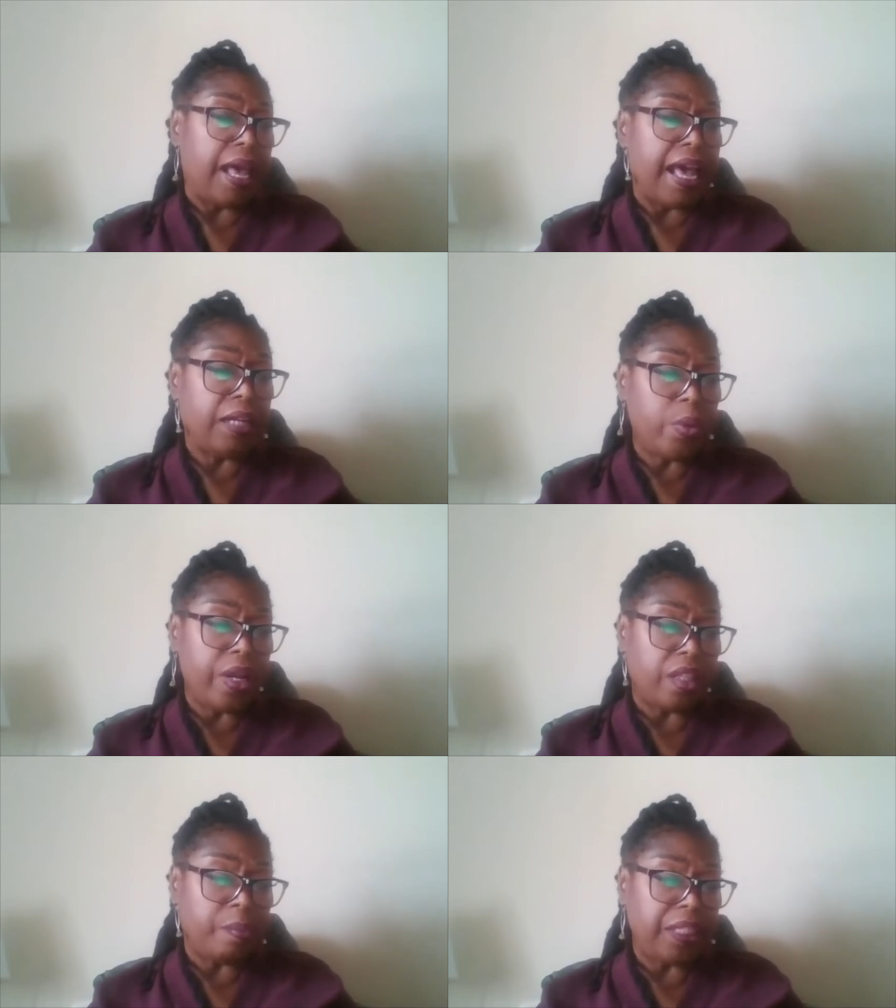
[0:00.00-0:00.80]
And we
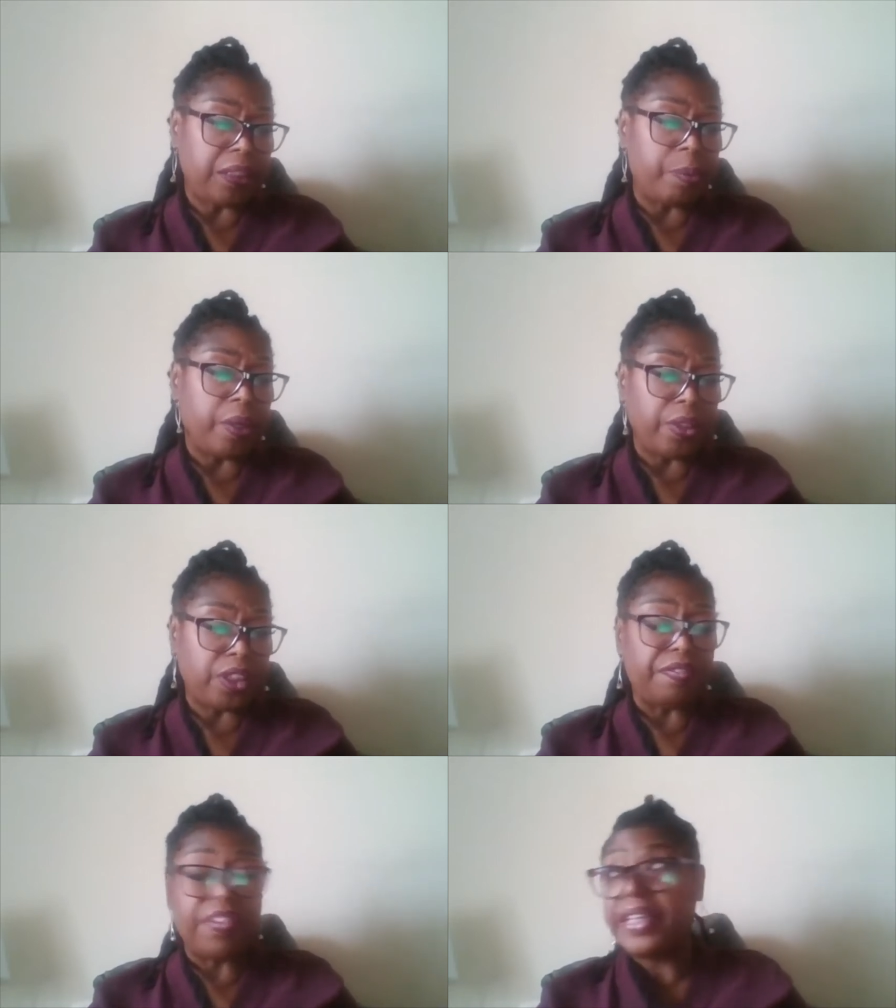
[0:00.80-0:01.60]
are the means by which the
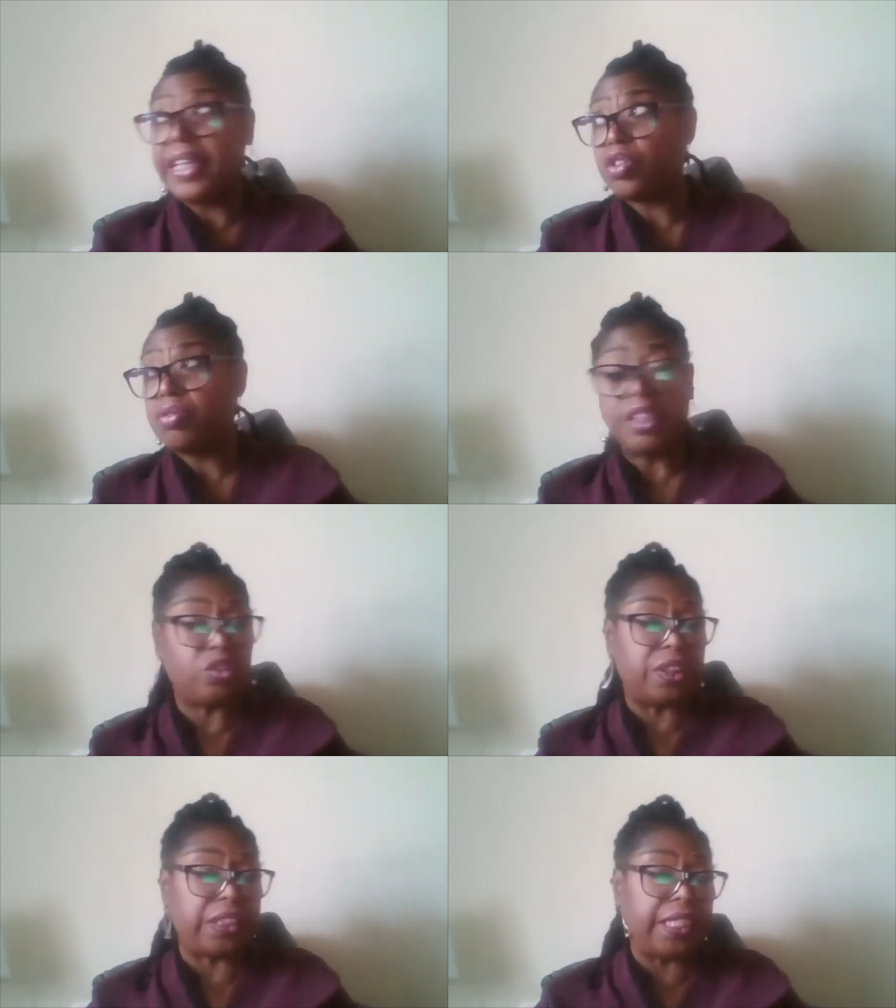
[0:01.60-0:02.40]
financial
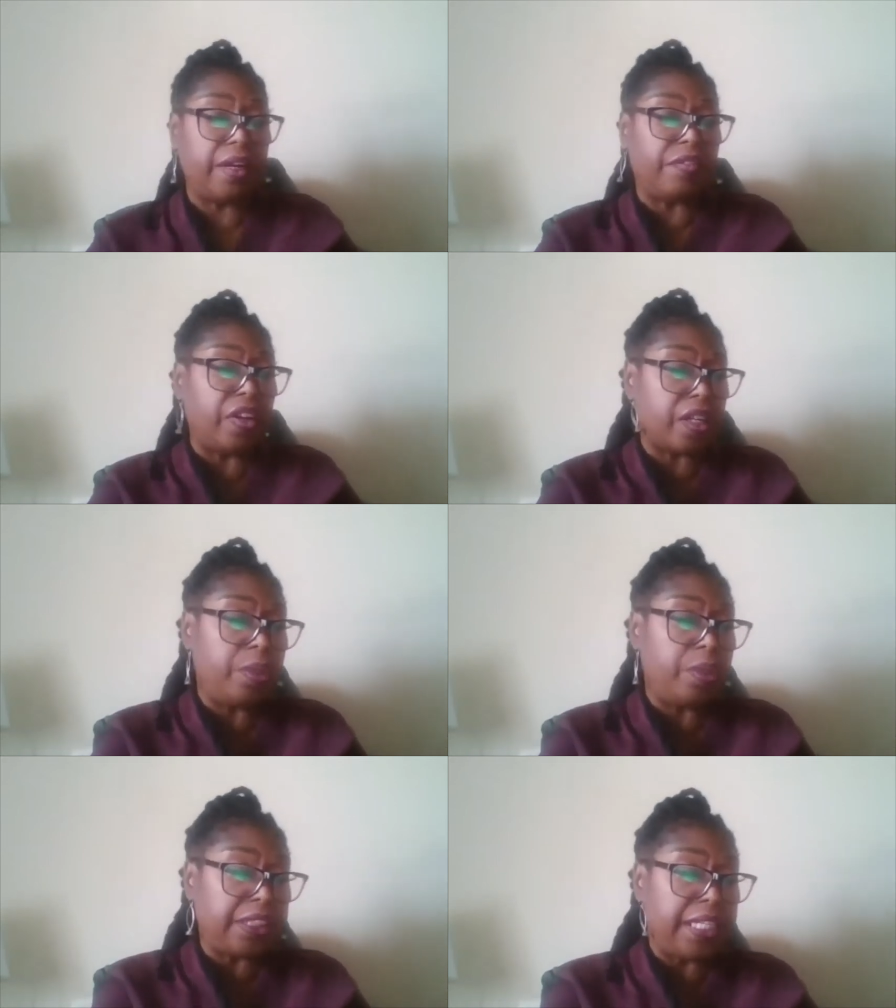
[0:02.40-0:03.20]
literacy of our
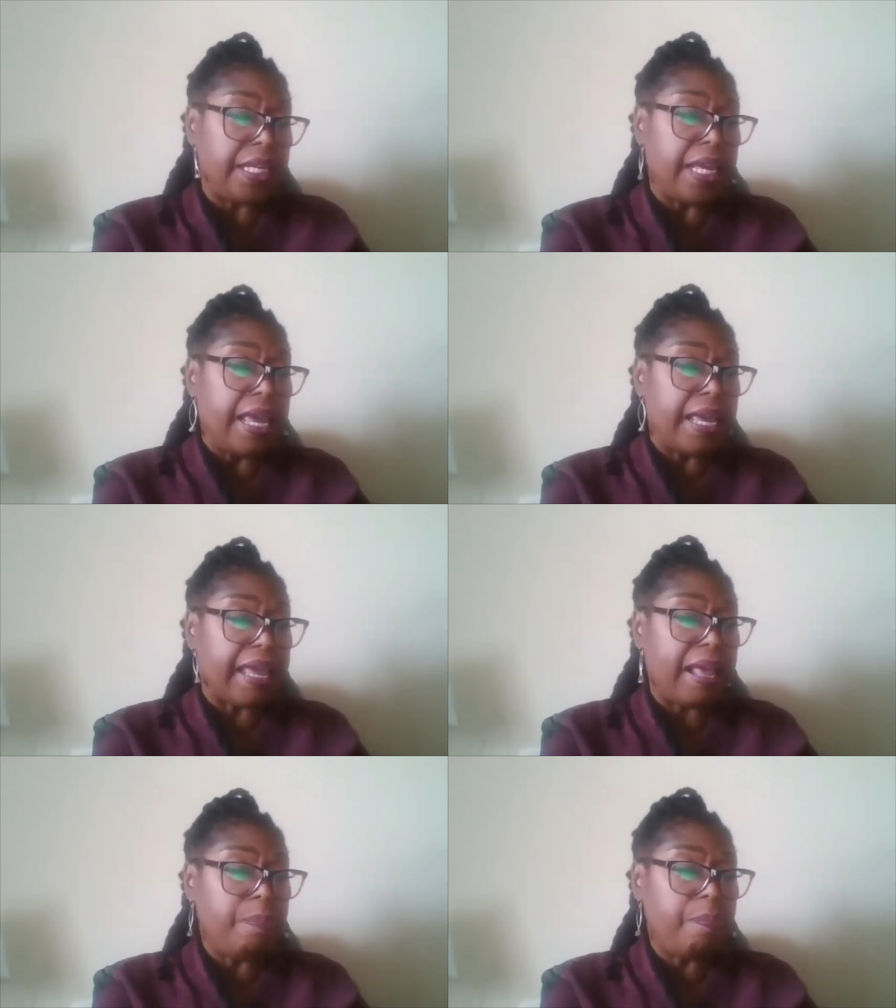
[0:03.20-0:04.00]
community
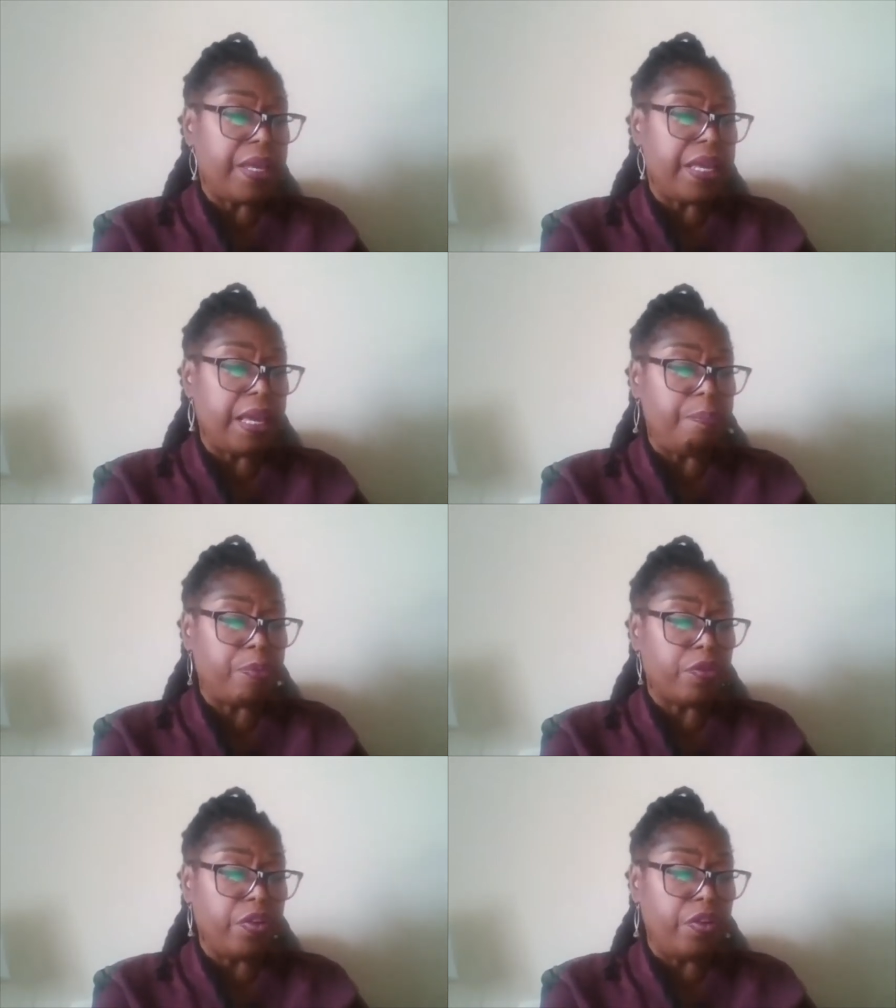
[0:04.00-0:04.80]
can be
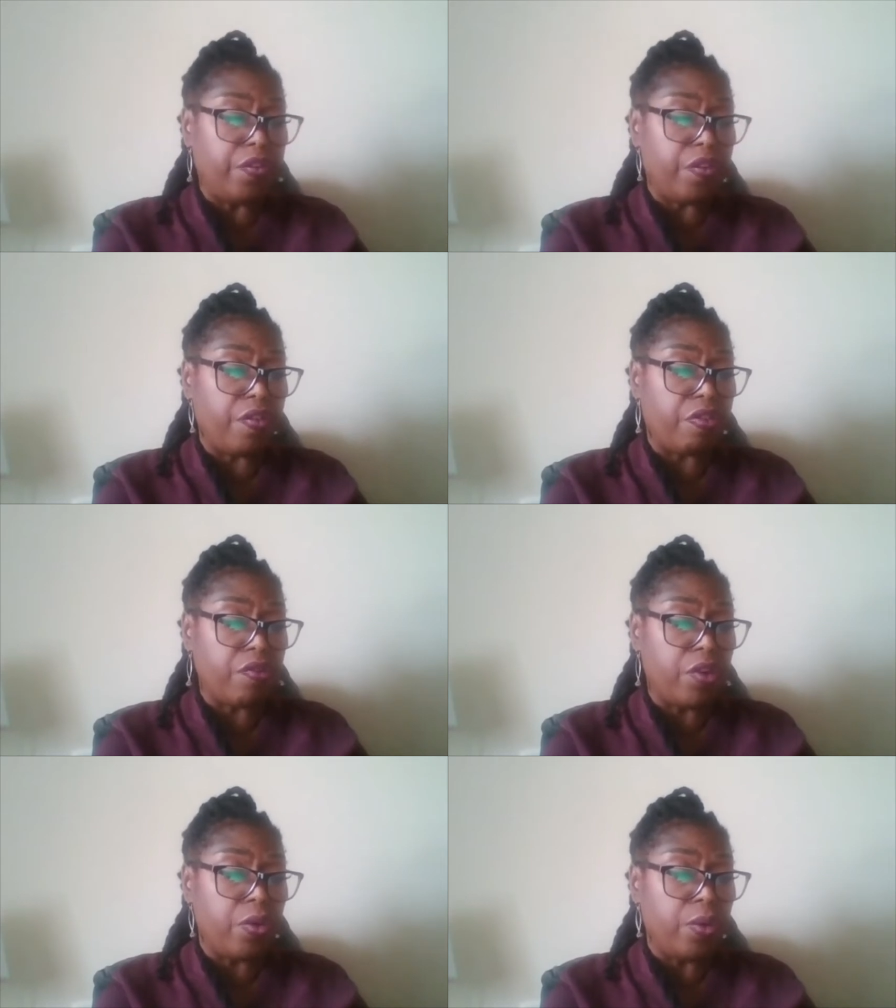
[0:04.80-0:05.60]
improved
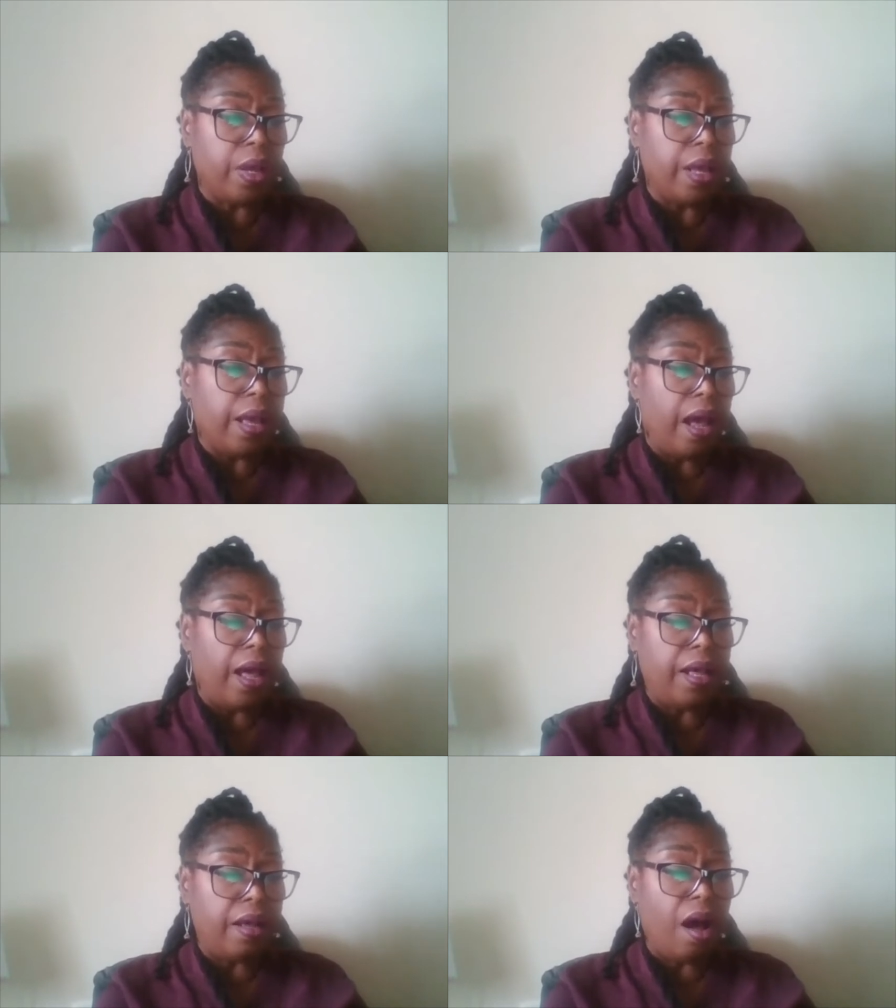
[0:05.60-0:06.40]
through
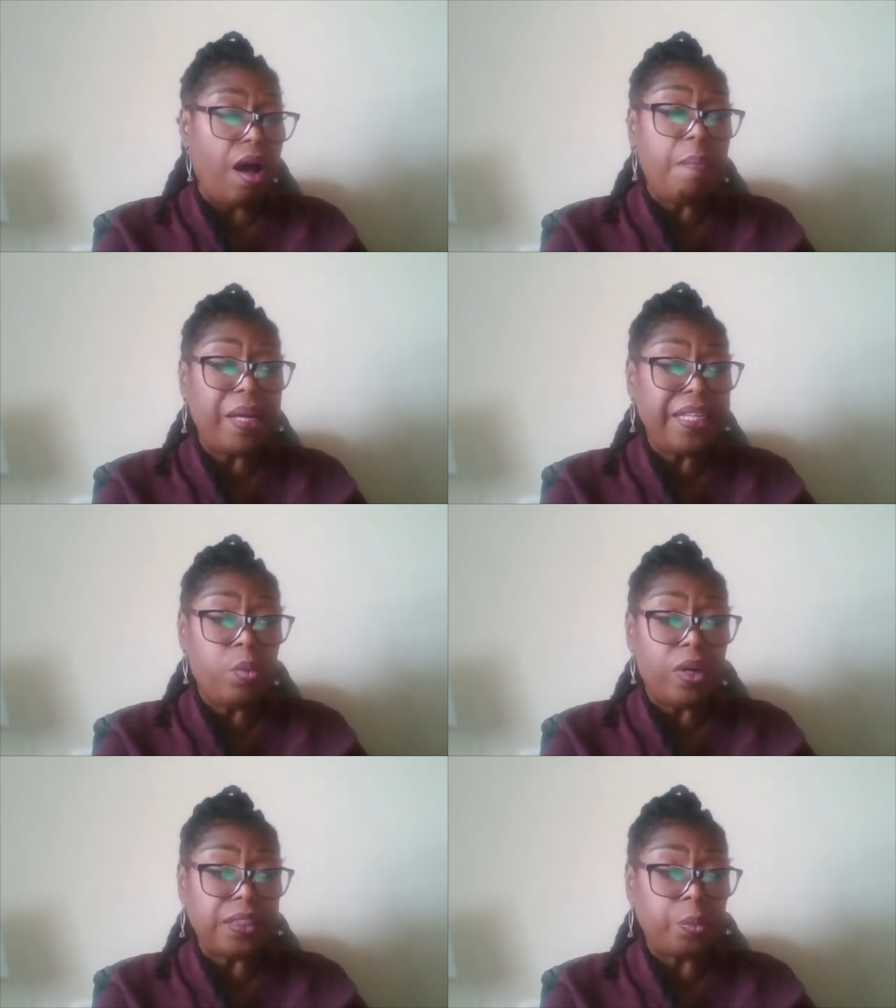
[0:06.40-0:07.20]
uh, our Money
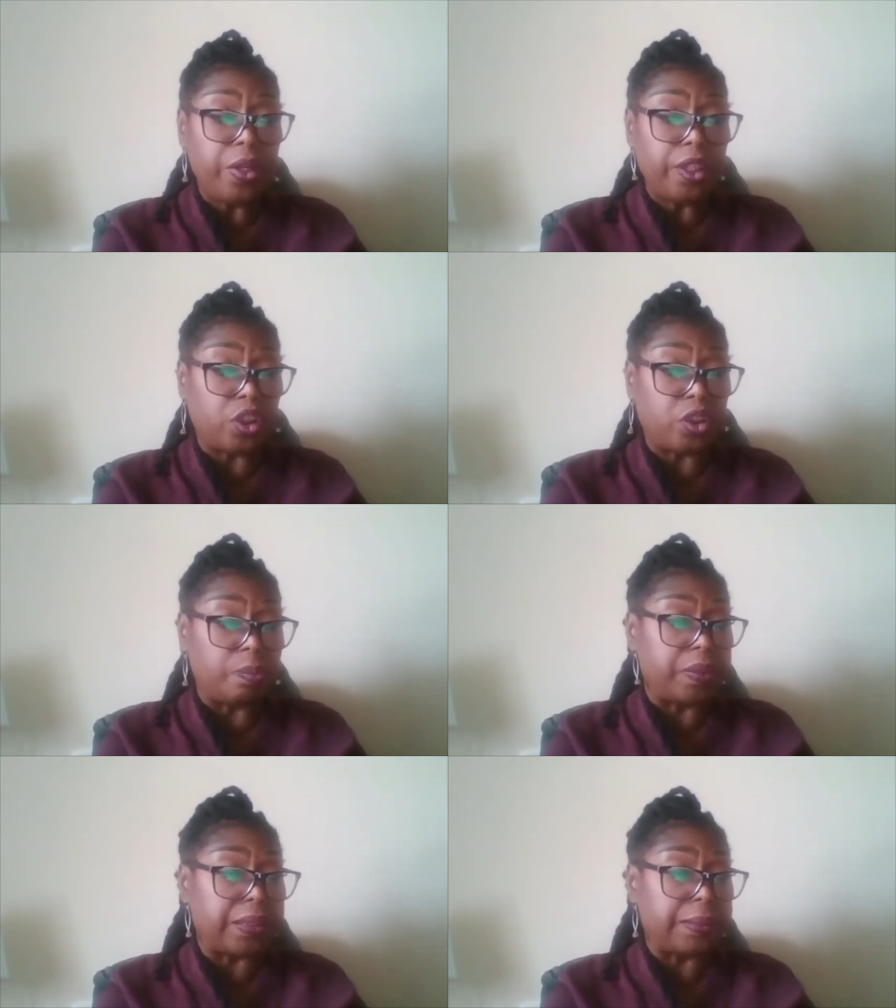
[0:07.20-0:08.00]
Wise
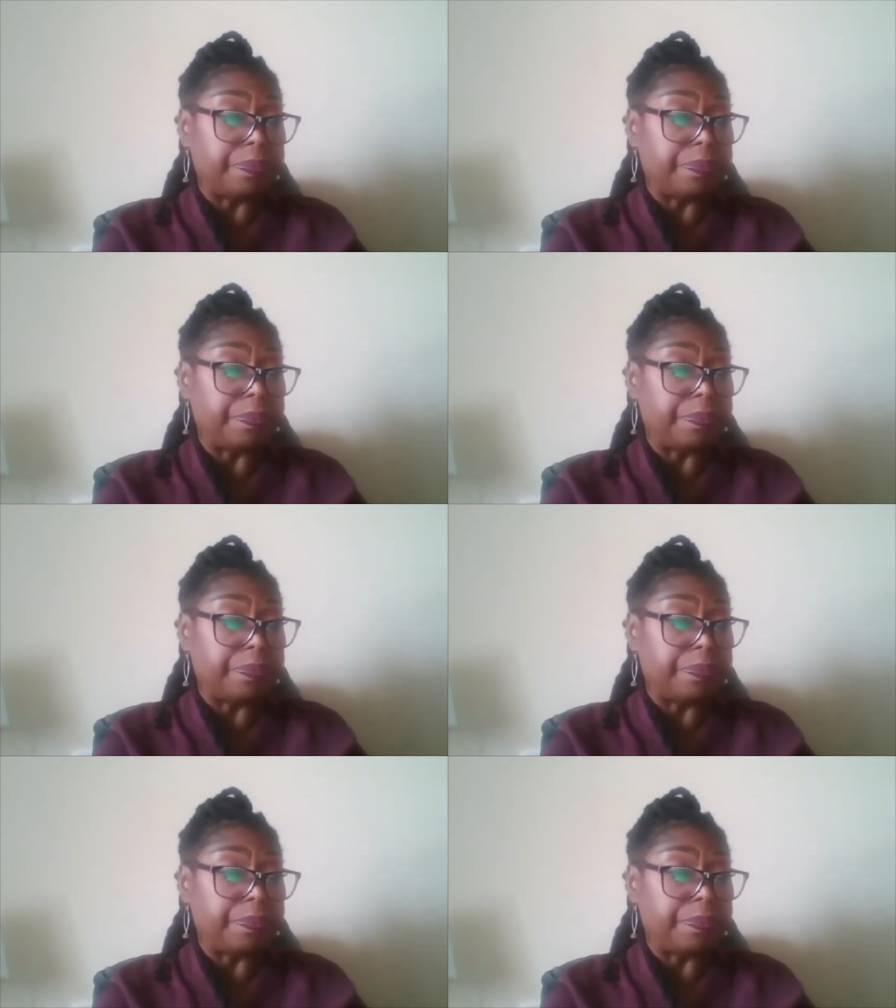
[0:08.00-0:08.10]
workshops.